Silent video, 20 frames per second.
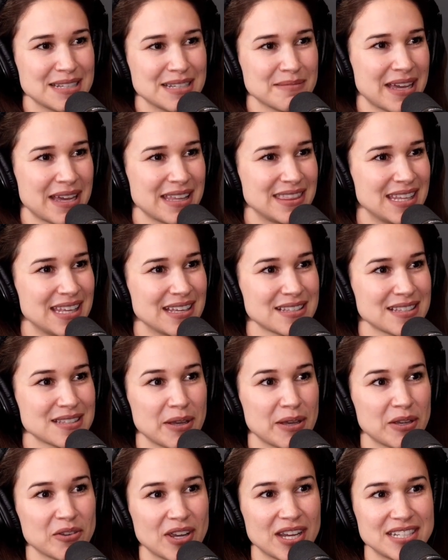at my things, at
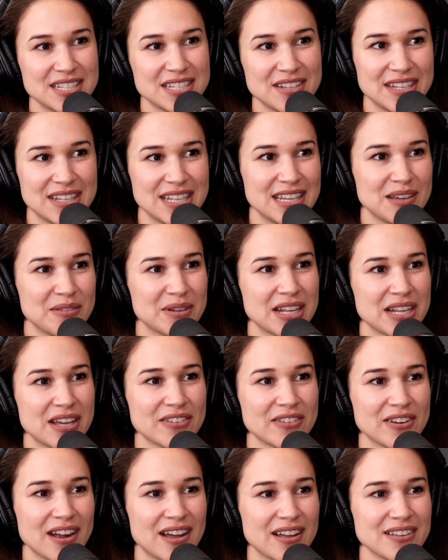my creativity,
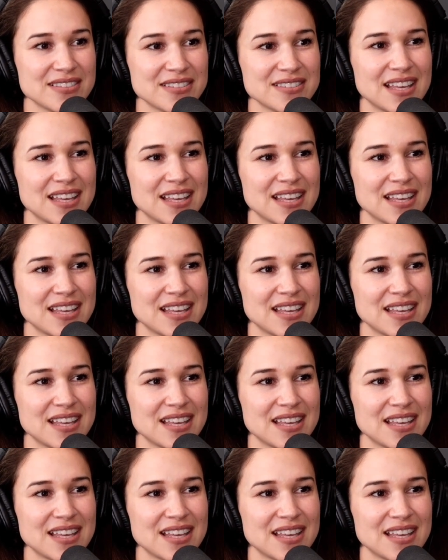whatever else.